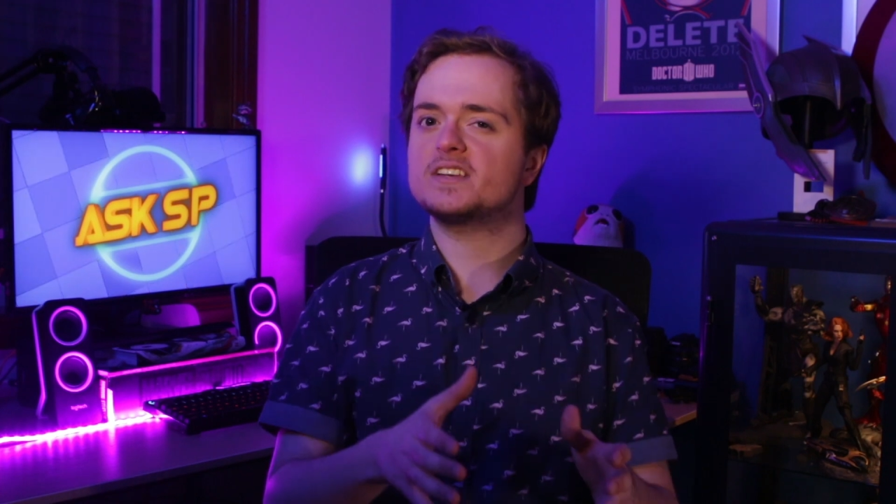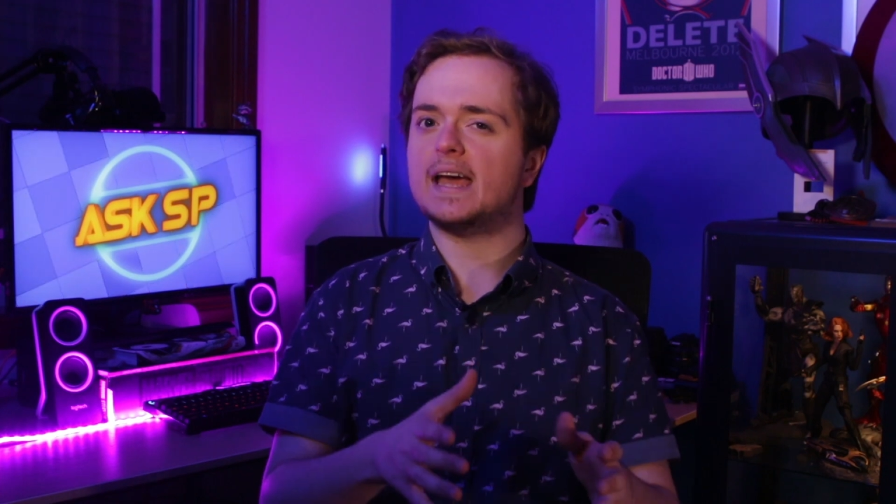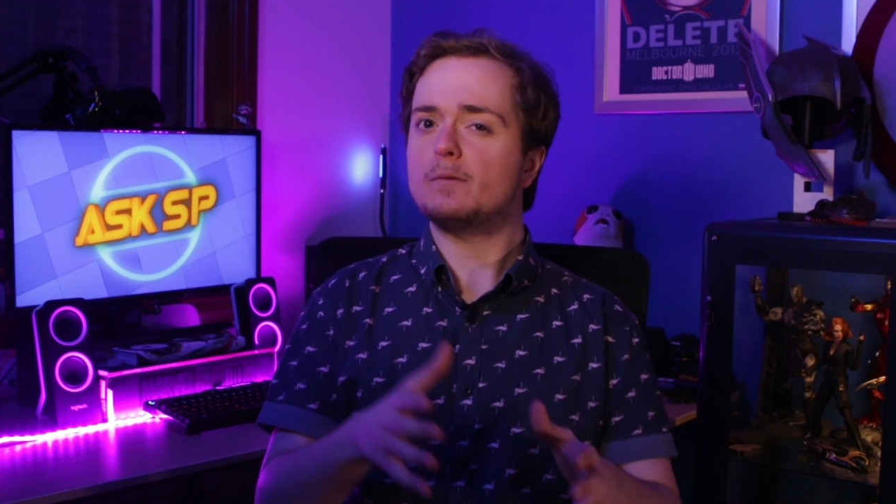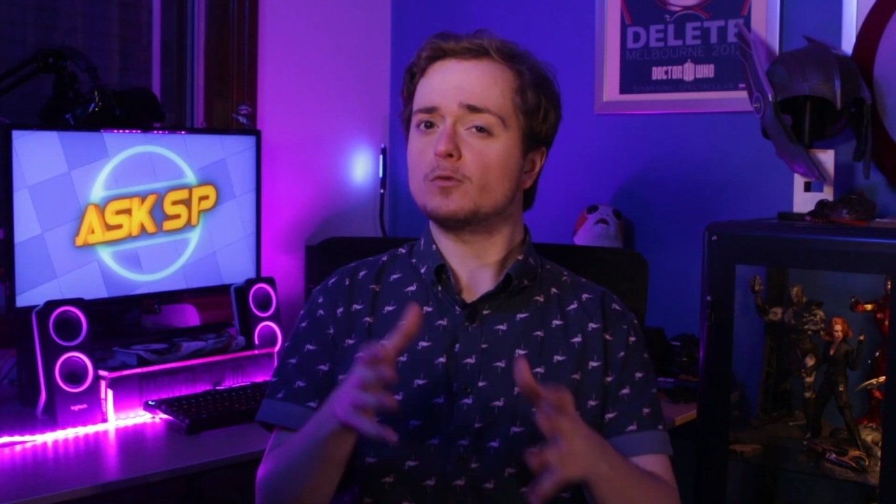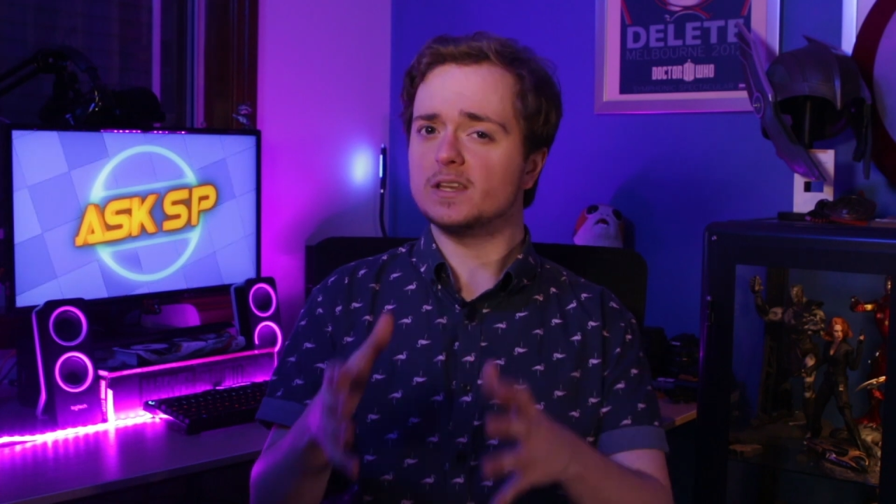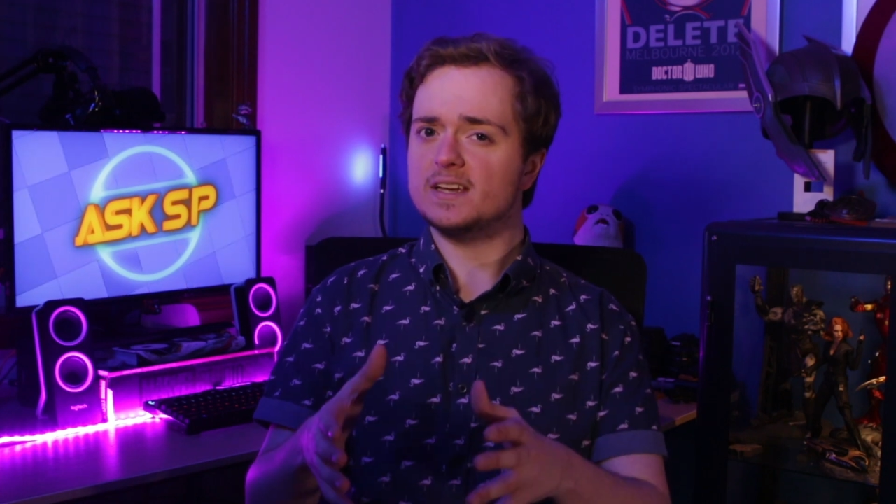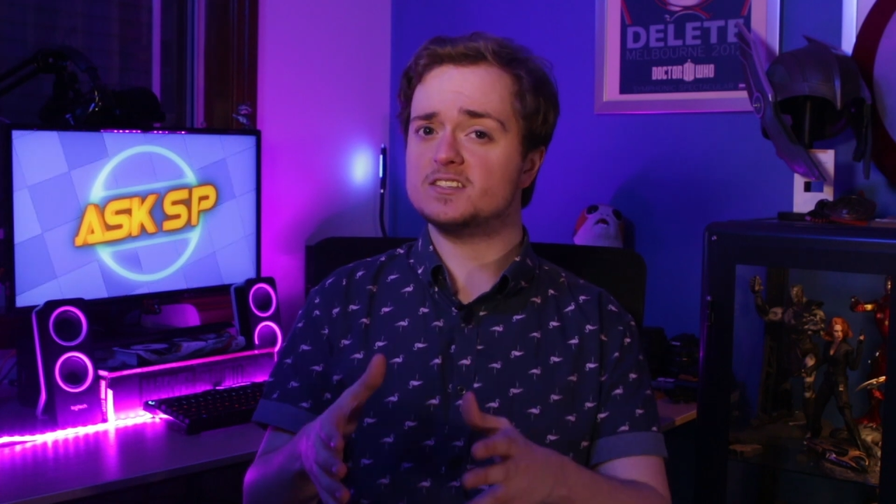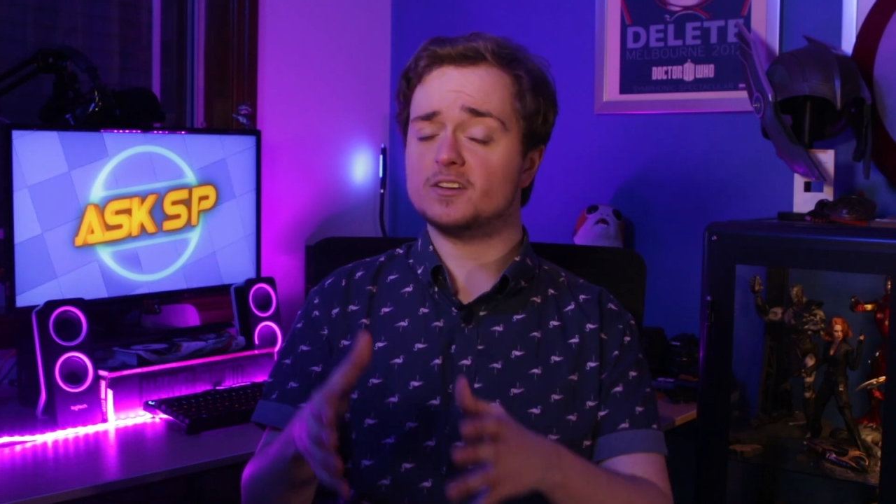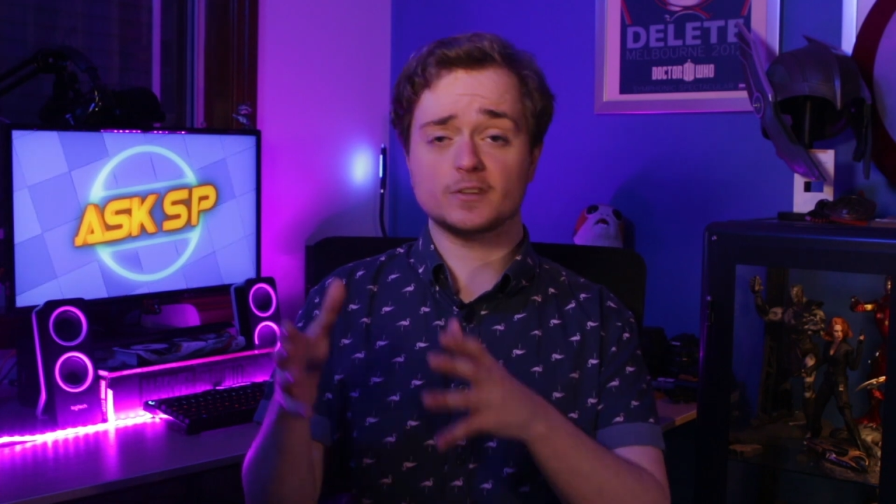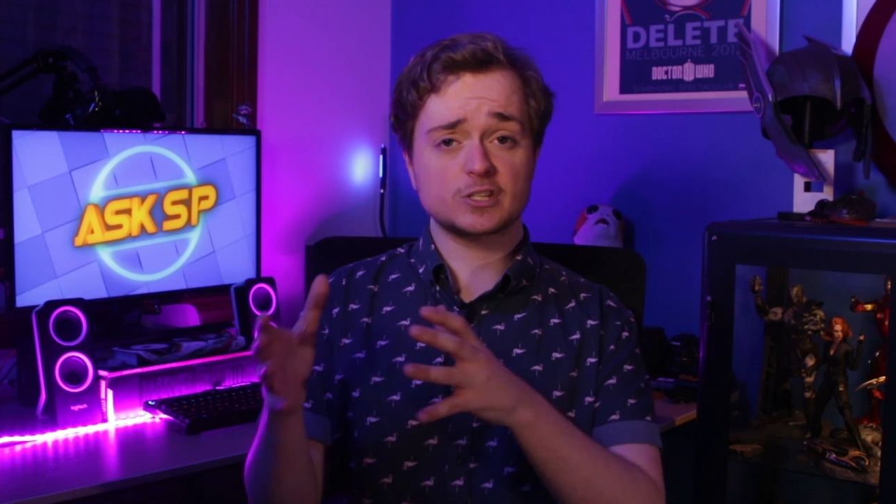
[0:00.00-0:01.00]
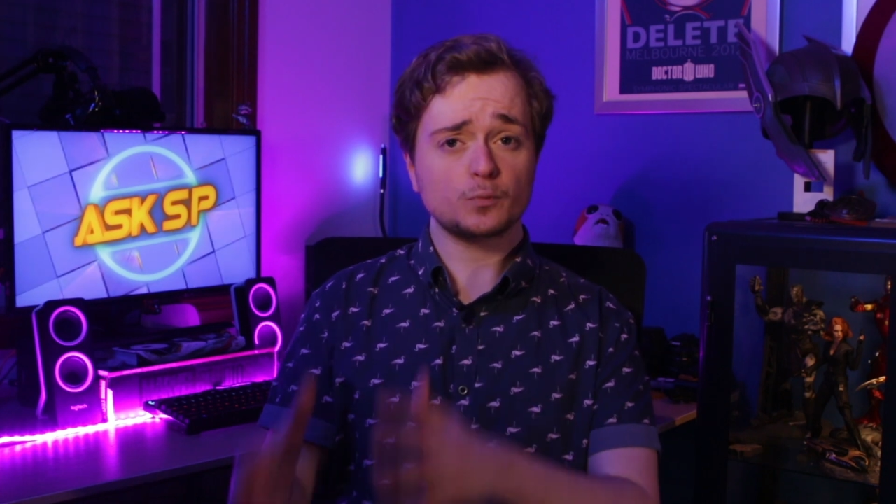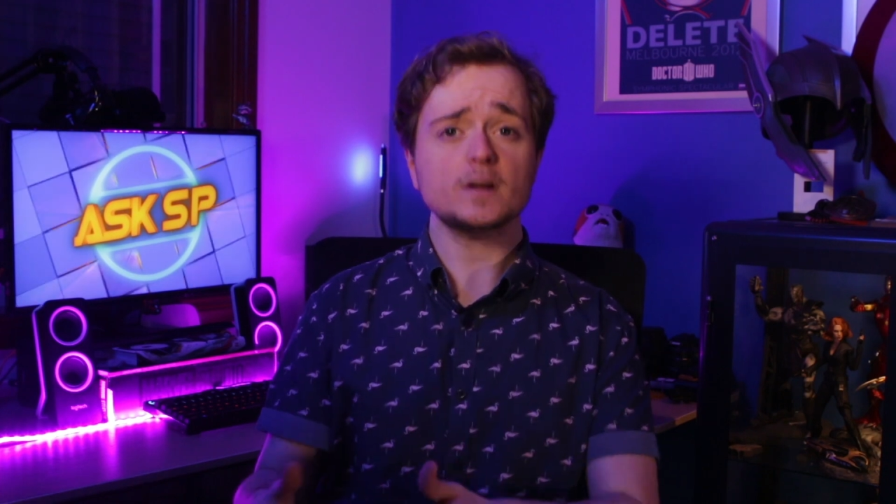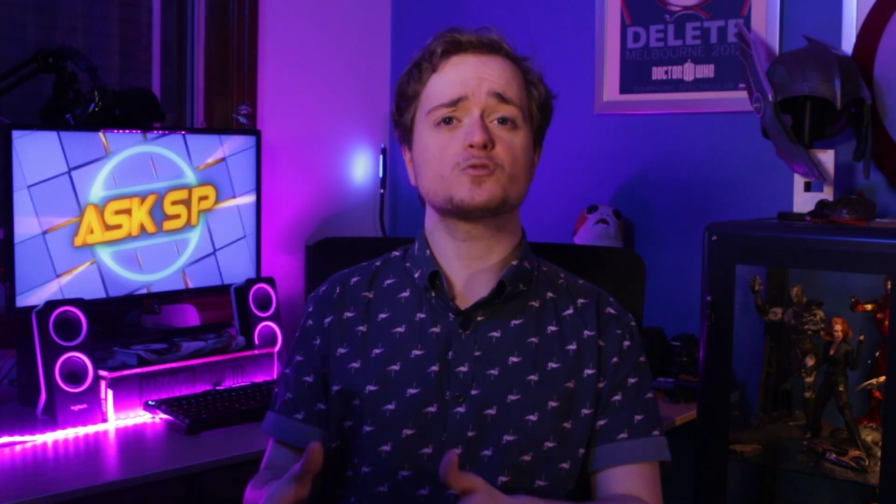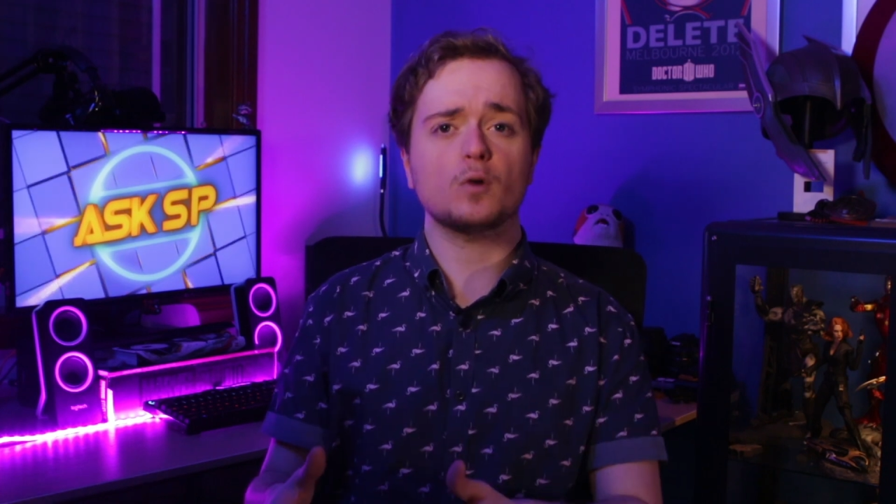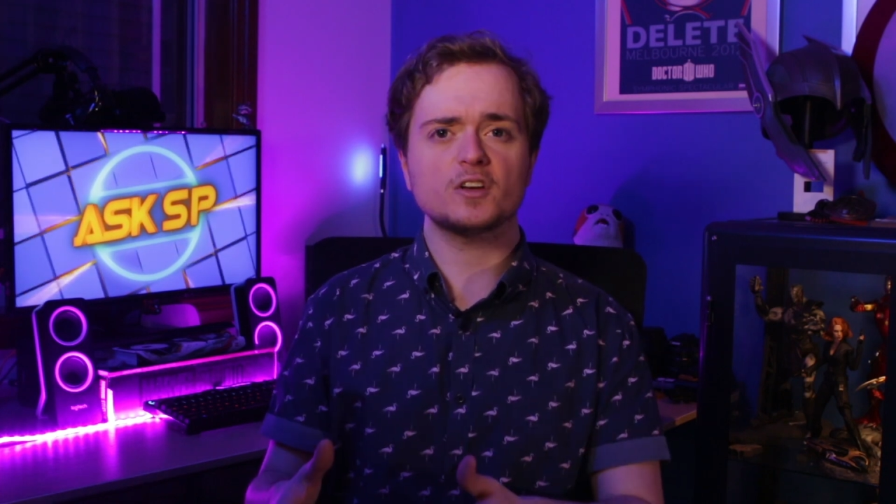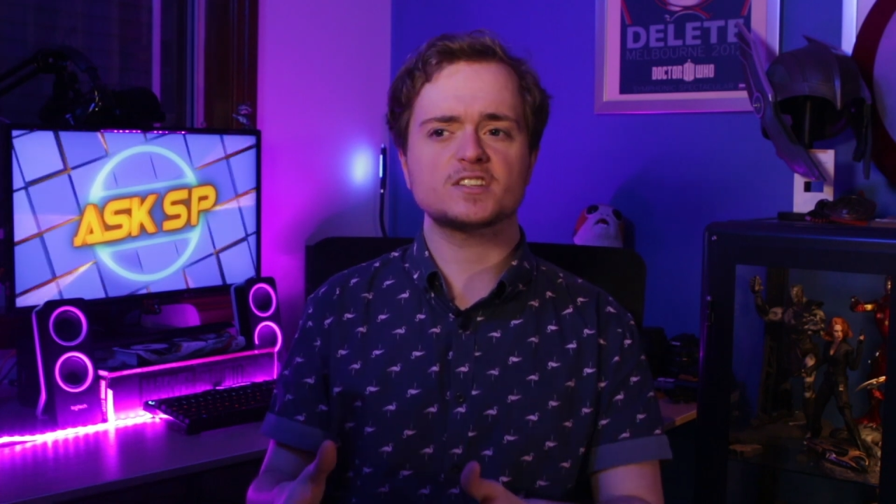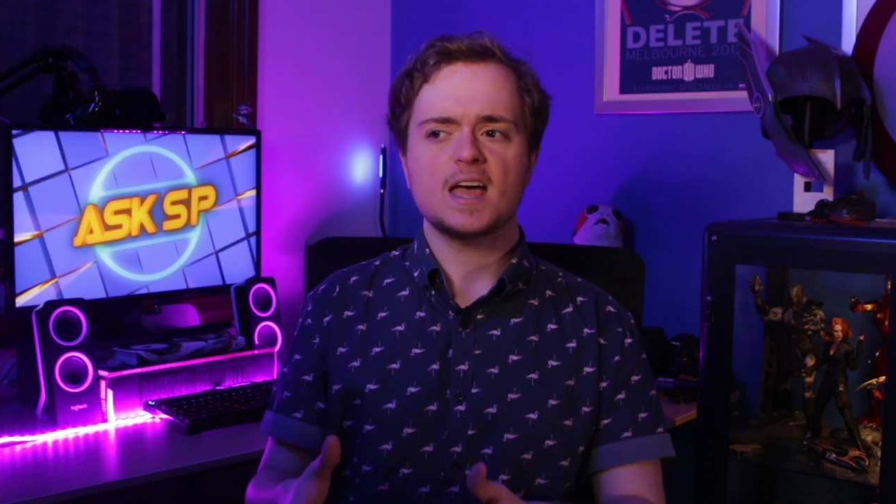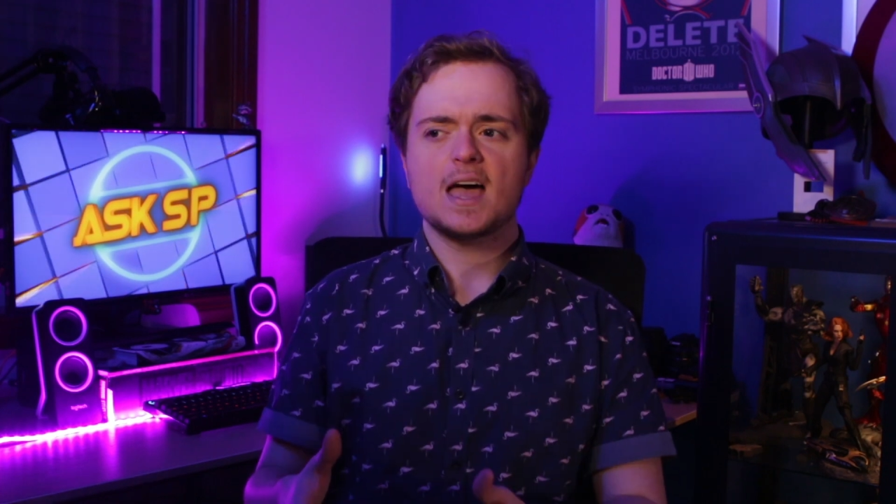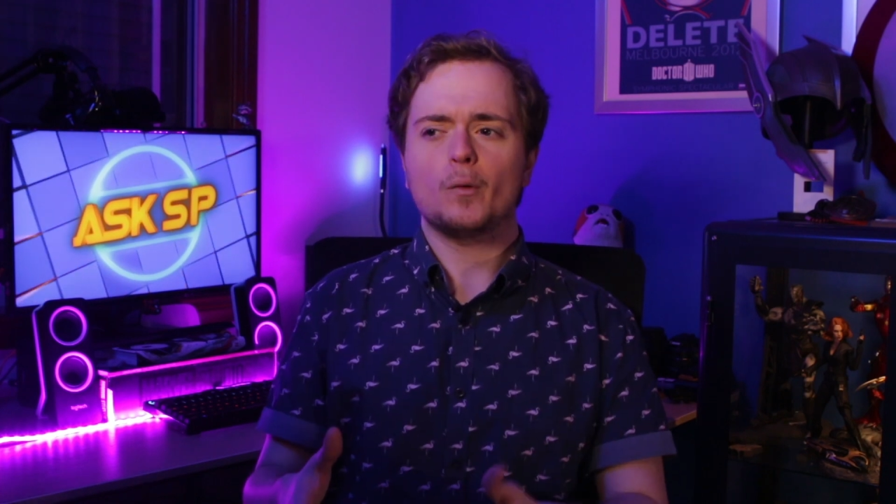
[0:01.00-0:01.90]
game released on the Switch was,